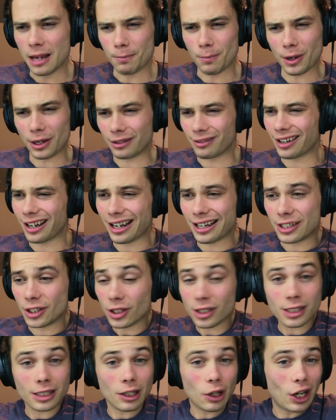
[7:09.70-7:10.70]
But it's
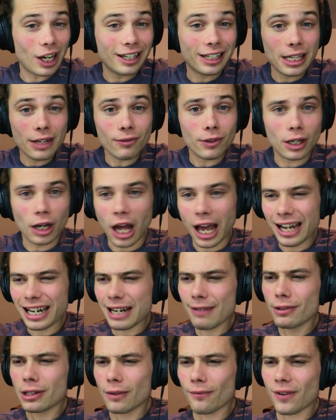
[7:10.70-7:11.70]
just a given. And
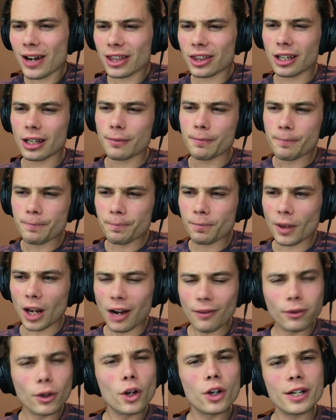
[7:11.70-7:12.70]
even the fact that
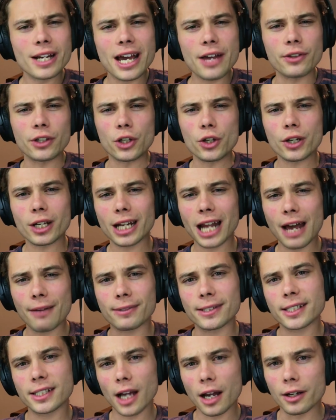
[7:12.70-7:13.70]
I've learned now that you can have
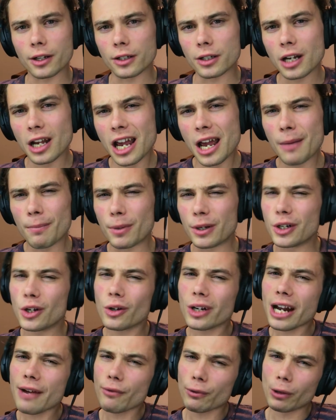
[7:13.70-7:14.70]
studded, but
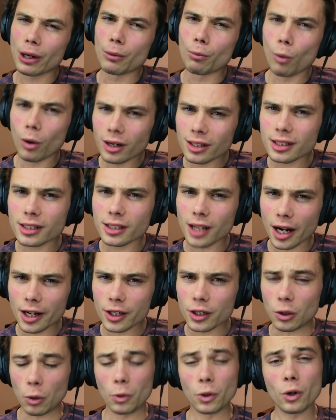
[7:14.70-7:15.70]
not everyone wants
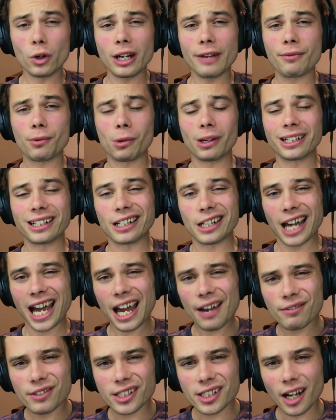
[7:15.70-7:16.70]
studded, or not everyone can
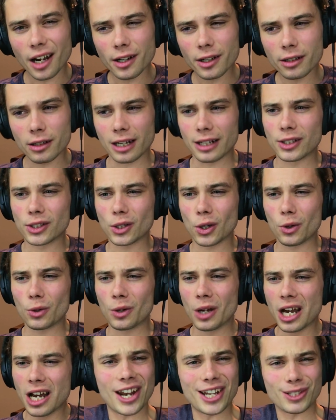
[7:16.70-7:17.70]
have studded, and so
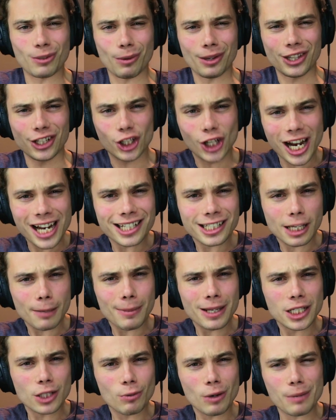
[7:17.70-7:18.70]
that is where the chains come
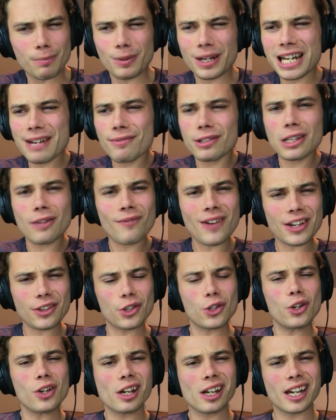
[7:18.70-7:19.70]
into it. But even the fact that
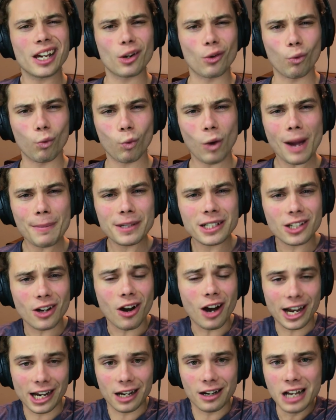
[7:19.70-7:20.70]
you can get a rubber
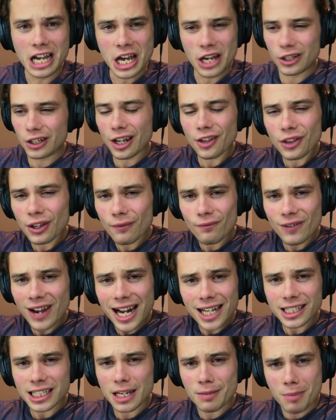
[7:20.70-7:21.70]
tire, nothing
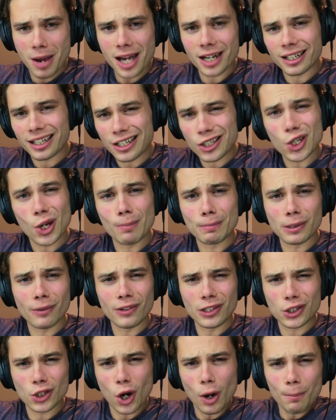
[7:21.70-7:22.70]
fancy about it in terms of
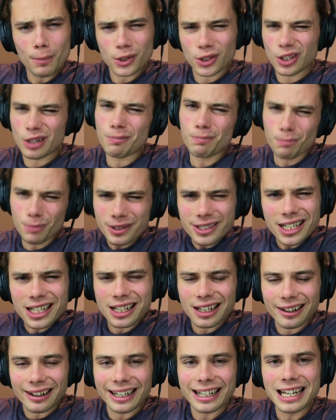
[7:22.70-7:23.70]
its composite
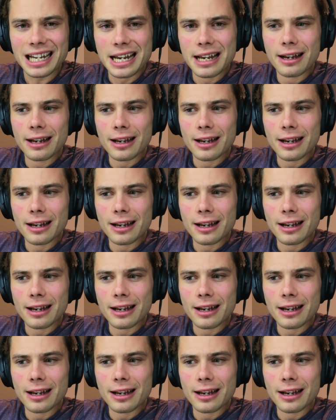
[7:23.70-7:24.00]
particularly,